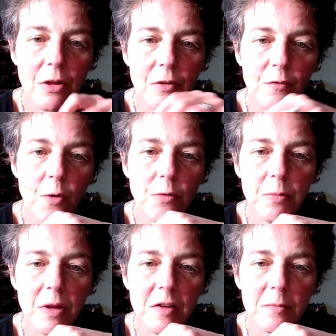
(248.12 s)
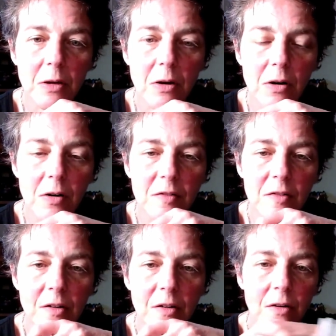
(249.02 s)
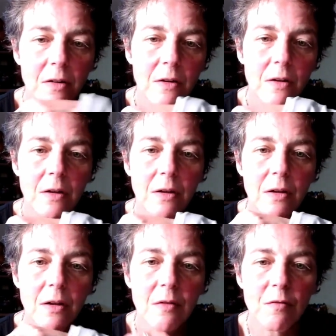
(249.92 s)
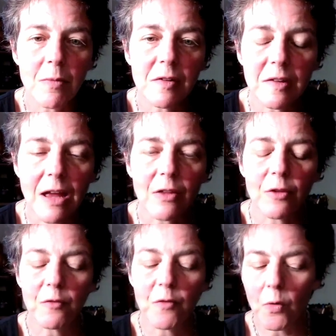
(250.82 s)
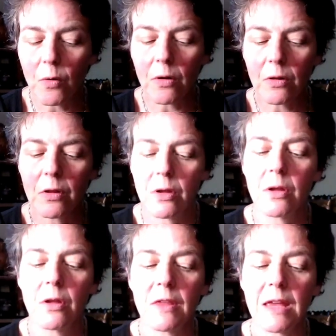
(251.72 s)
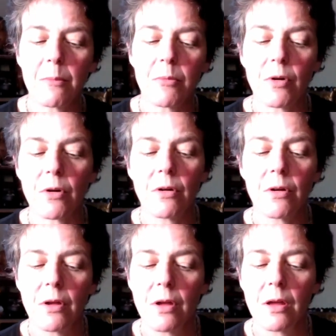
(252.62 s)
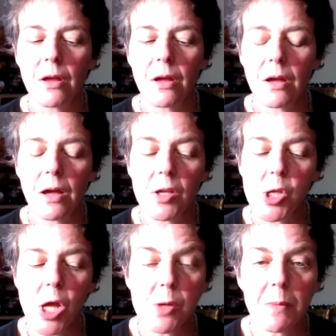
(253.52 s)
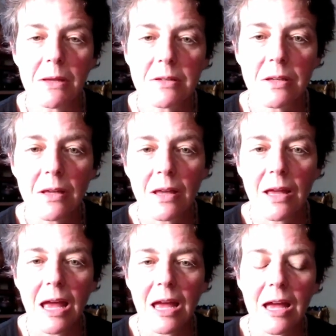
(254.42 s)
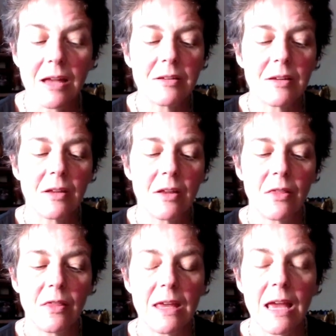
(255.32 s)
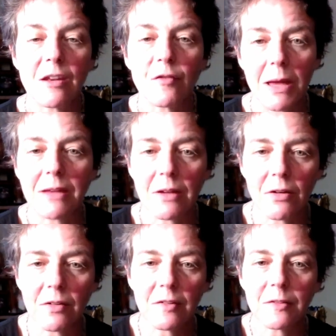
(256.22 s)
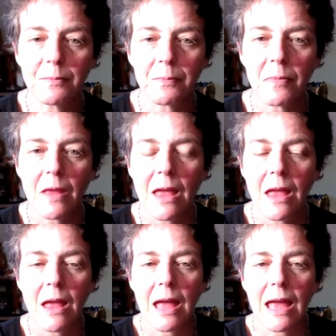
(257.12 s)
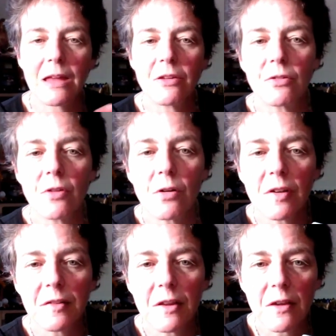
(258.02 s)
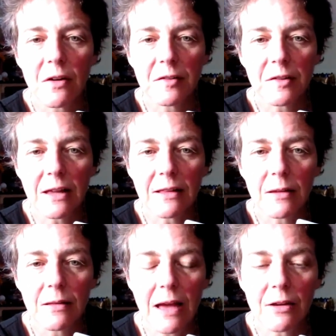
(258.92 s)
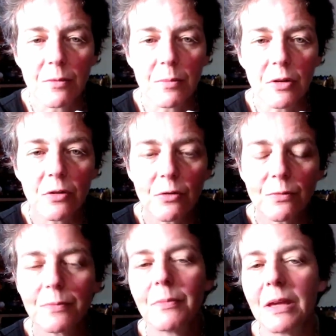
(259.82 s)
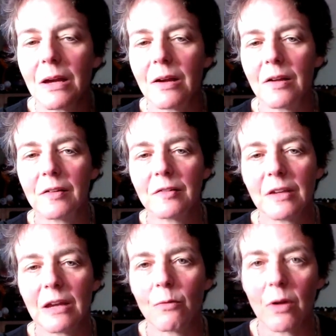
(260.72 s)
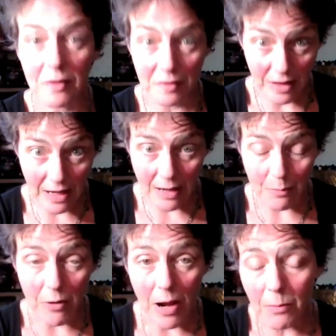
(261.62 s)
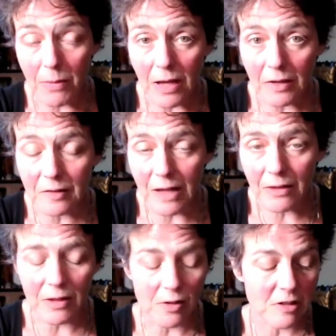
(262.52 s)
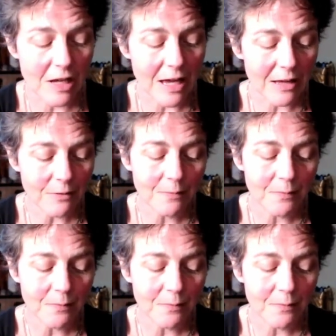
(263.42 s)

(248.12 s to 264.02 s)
4 replacement cards from this deck: the Fool, the Emperor, Judgment, and the 8 of Pentacles. And you'll notice that they're slightly lighter blue because it was a brown box deck that she had.